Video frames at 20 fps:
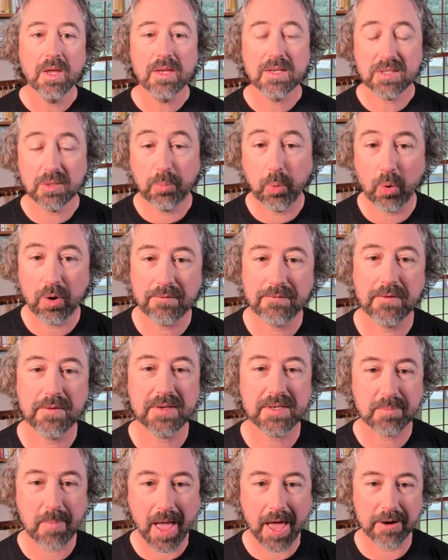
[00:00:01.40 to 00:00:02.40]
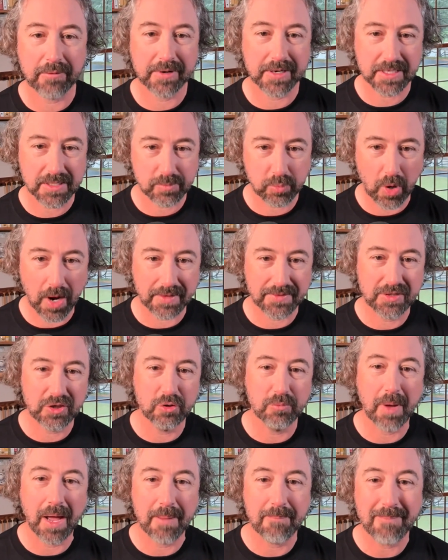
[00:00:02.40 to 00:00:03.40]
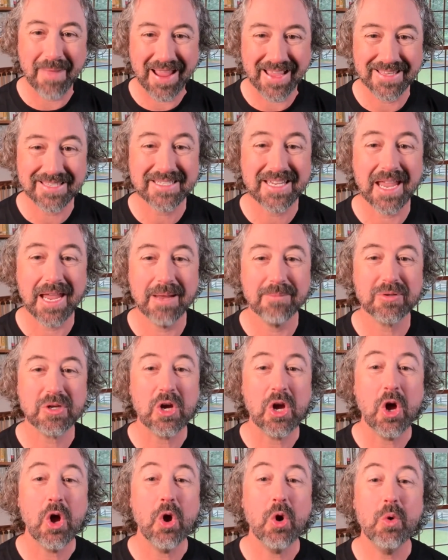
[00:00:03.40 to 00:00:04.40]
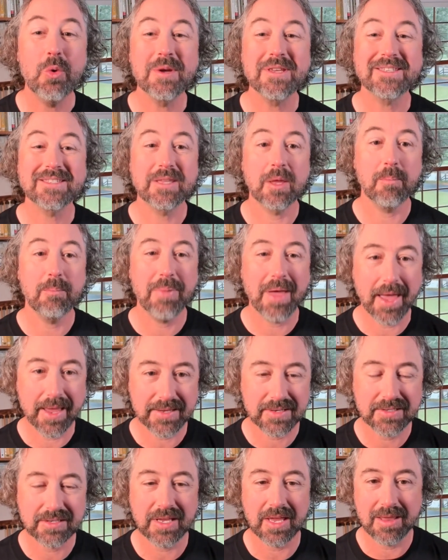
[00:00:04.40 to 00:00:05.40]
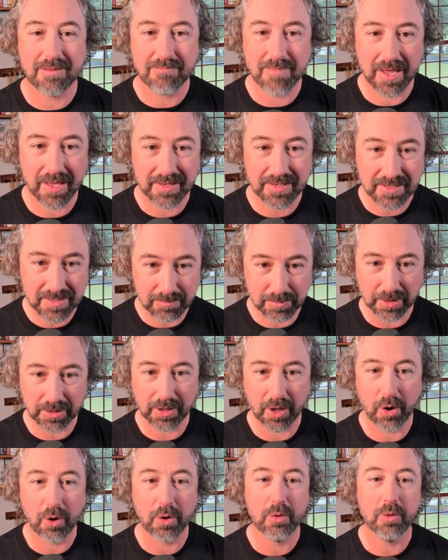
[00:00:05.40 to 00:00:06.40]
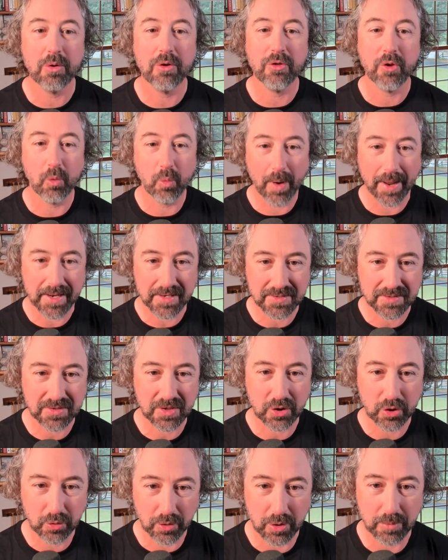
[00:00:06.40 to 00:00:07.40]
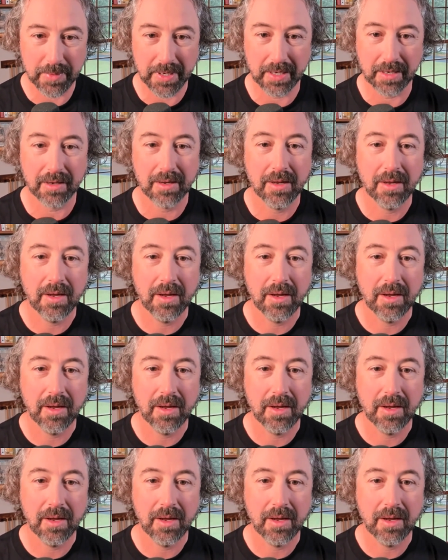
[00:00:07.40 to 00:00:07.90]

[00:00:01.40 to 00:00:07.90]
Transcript: Support for the smattering is brought to you by Manscaped, who is the best in men's below the waist grooming.